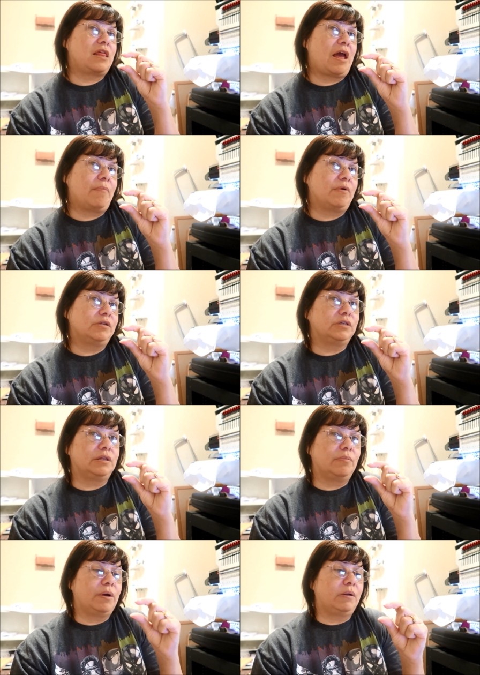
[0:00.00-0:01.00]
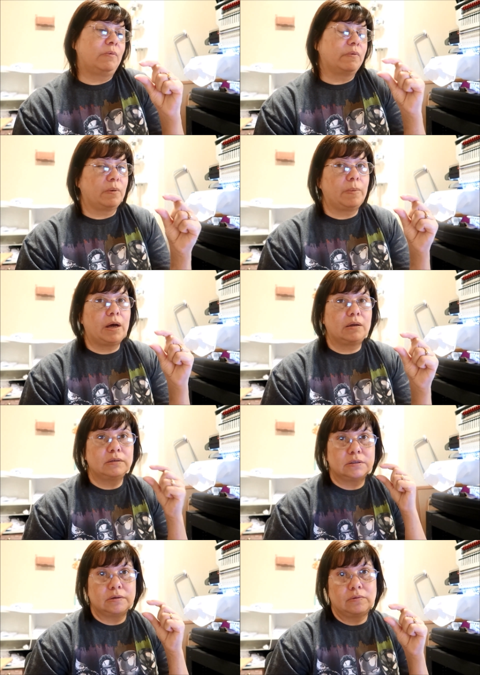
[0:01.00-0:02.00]
that much in the bottom of her
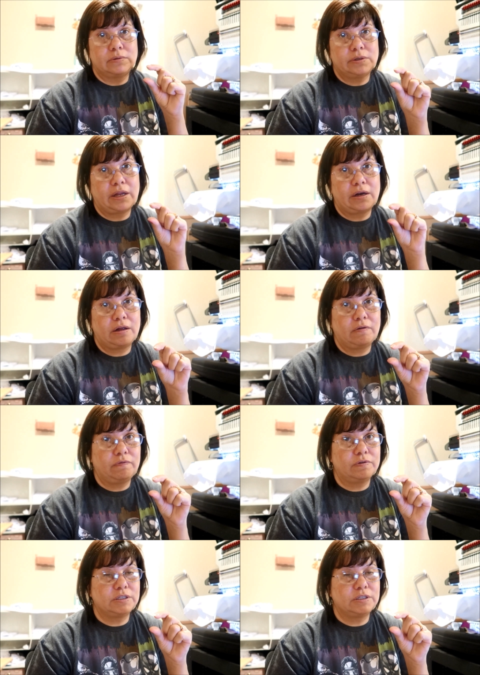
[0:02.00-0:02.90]
bottle, so not enough.